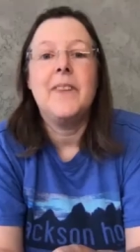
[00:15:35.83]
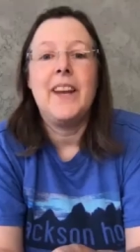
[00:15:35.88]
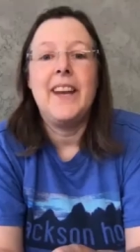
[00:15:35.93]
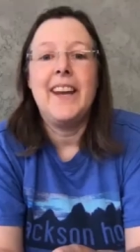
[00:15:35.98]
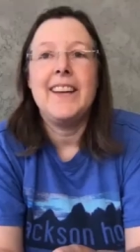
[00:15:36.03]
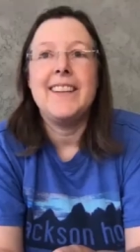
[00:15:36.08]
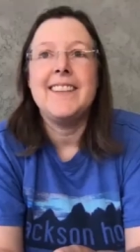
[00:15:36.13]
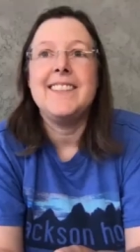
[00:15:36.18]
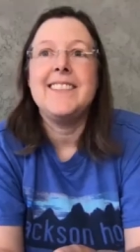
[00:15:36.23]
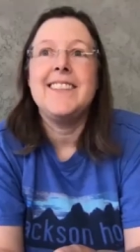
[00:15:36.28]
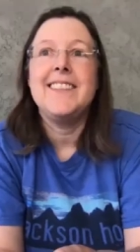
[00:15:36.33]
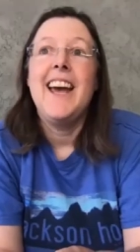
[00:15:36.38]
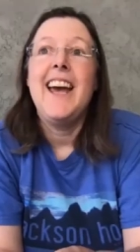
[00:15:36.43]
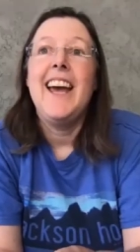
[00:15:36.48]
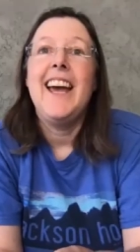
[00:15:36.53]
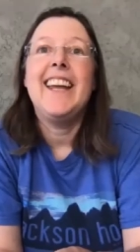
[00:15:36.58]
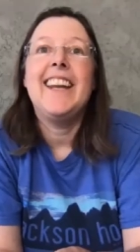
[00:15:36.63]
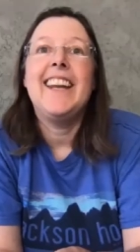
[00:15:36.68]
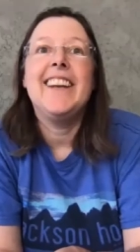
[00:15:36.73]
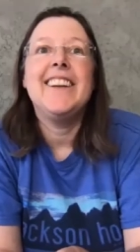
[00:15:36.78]
Yes.
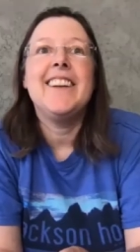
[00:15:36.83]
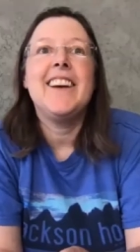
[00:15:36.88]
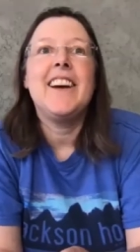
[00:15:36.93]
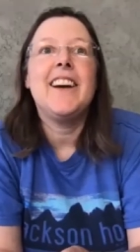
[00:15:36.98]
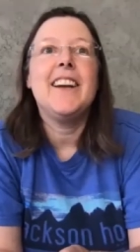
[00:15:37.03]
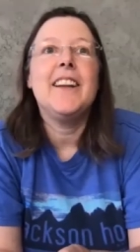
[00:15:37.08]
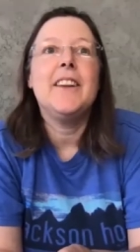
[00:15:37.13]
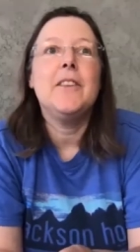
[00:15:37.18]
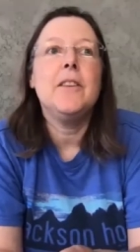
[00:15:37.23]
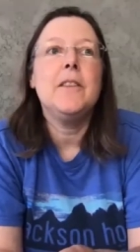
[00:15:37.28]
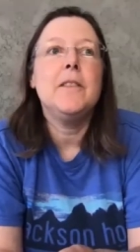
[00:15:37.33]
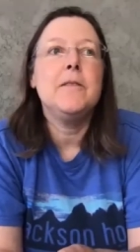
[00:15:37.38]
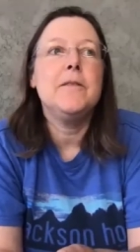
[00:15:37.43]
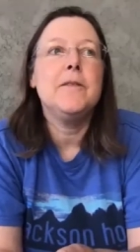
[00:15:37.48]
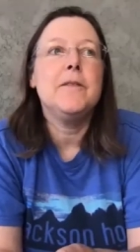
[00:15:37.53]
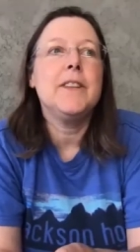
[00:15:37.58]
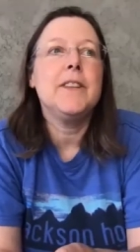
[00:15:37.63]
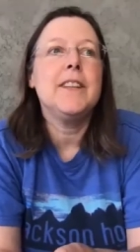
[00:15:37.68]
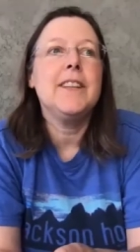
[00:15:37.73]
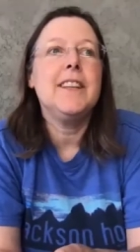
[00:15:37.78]
And I love
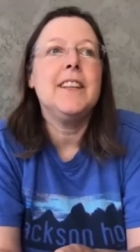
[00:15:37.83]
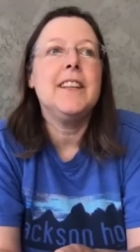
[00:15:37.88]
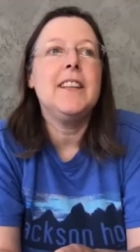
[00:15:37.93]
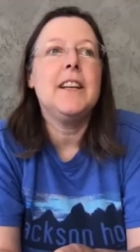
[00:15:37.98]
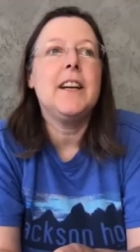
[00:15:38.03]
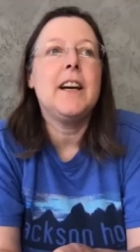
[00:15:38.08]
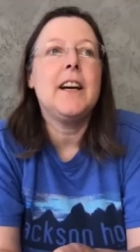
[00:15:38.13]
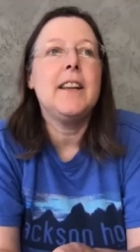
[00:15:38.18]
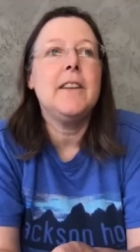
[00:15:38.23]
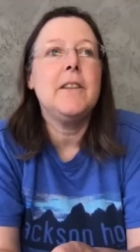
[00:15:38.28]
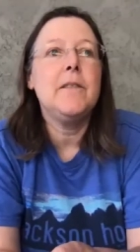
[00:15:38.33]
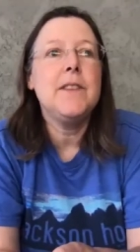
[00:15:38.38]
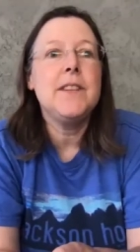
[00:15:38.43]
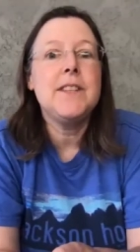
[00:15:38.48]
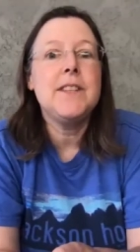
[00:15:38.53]
the